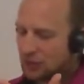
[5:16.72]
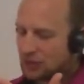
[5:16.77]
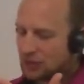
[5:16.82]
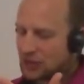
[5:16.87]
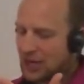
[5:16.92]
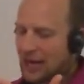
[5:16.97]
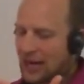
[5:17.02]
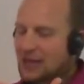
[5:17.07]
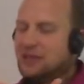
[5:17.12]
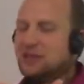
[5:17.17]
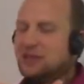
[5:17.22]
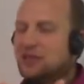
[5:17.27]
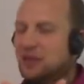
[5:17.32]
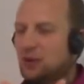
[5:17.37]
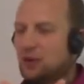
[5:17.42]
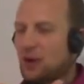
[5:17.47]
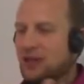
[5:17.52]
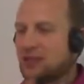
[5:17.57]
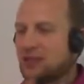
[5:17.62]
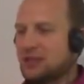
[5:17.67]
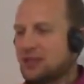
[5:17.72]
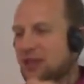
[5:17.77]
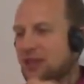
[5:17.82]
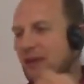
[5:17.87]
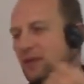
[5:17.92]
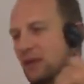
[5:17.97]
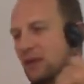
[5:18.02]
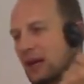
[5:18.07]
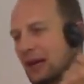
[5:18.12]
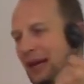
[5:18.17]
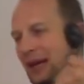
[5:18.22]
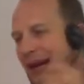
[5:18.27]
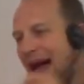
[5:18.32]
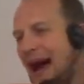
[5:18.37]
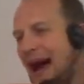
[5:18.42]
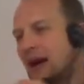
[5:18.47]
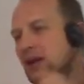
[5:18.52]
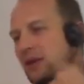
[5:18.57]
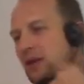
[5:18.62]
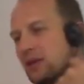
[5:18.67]
change the question instead of like,
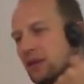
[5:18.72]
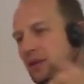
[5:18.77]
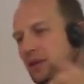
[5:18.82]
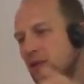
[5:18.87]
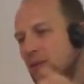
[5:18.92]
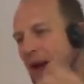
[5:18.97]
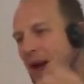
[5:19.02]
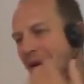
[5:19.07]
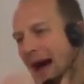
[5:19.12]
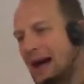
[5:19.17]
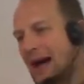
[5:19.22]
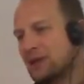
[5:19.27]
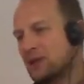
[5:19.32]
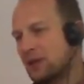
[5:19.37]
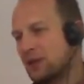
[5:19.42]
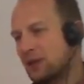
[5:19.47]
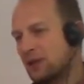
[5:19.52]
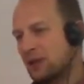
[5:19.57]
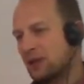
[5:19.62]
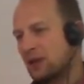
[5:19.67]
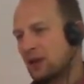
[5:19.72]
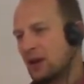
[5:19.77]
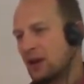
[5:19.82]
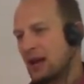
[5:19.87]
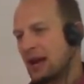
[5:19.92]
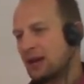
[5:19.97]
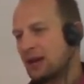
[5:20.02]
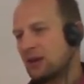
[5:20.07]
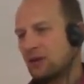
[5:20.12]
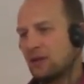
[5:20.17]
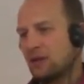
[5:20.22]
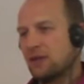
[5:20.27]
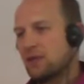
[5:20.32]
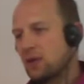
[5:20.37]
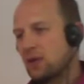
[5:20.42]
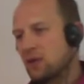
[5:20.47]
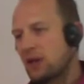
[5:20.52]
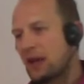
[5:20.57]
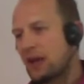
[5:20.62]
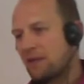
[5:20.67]
how do you live with passion? How do you live
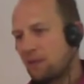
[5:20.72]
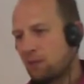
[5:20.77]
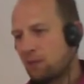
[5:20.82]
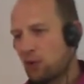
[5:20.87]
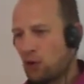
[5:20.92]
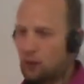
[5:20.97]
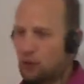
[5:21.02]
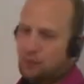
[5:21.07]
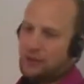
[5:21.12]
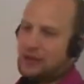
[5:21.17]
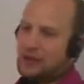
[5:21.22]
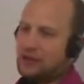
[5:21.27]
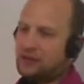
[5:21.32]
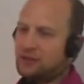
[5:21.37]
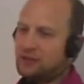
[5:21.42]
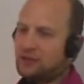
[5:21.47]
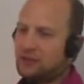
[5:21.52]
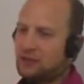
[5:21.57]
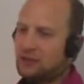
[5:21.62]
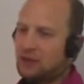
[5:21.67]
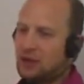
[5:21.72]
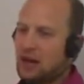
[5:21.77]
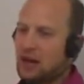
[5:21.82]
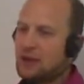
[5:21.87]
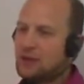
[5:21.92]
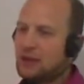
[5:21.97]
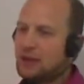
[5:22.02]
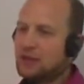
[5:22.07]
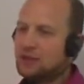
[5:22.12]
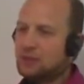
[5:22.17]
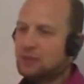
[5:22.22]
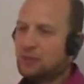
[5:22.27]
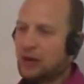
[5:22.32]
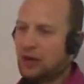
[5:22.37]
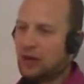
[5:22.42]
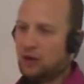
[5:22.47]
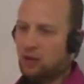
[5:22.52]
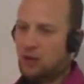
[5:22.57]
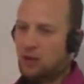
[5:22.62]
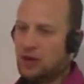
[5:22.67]
your life purpose? I think is a
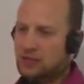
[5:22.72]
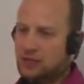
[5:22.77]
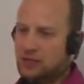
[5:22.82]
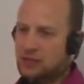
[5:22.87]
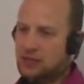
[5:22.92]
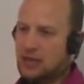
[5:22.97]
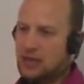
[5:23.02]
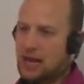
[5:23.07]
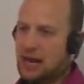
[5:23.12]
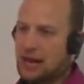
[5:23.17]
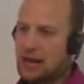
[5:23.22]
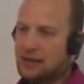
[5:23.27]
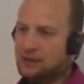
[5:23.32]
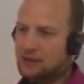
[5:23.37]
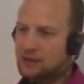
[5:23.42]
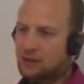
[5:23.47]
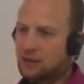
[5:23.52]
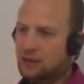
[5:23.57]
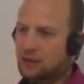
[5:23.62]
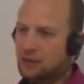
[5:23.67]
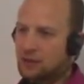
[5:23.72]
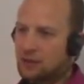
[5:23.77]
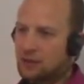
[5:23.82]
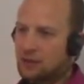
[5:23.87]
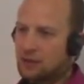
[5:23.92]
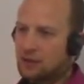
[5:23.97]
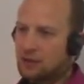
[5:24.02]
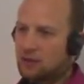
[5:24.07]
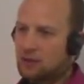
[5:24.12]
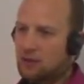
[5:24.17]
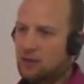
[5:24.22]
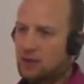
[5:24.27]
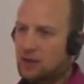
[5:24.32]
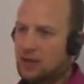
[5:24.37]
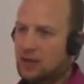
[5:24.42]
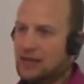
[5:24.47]
better question to ask. So, and